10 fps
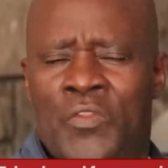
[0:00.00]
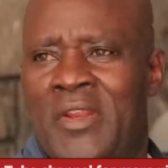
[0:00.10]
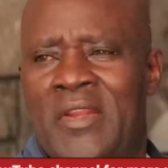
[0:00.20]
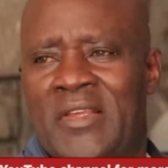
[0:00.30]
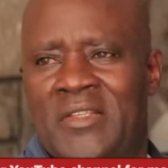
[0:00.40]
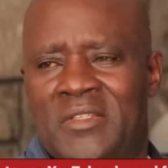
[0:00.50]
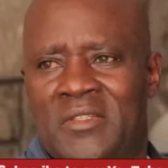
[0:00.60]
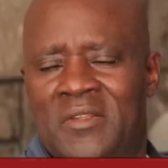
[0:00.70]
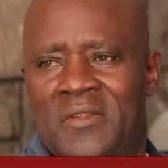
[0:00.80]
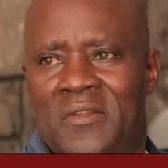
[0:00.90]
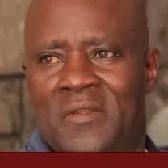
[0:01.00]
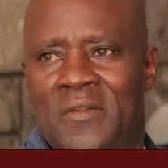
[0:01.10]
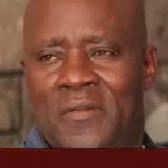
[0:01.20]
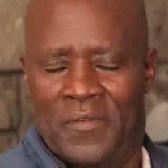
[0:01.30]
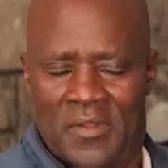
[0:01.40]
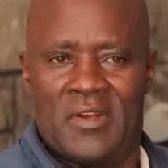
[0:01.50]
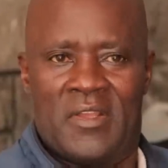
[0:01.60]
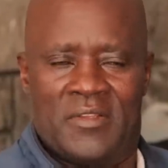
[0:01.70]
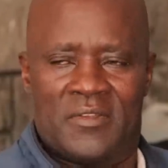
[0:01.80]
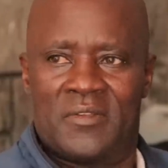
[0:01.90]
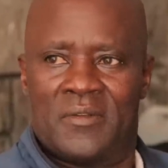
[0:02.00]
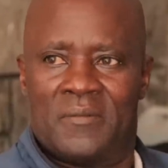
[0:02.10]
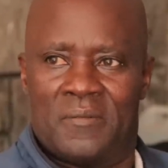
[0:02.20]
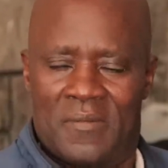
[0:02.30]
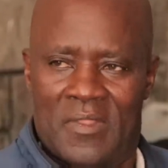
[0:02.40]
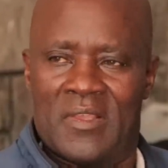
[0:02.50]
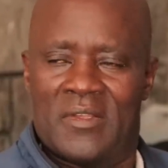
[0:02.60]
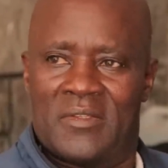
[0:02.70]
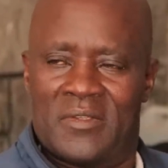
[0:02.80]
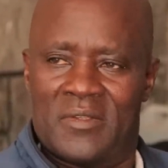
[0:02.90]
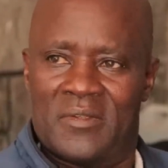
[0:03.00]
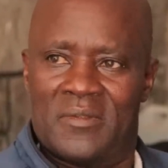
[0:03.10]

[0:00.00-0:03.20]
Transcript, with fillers: 3 days. Okay. 3 days. Mm. Yes.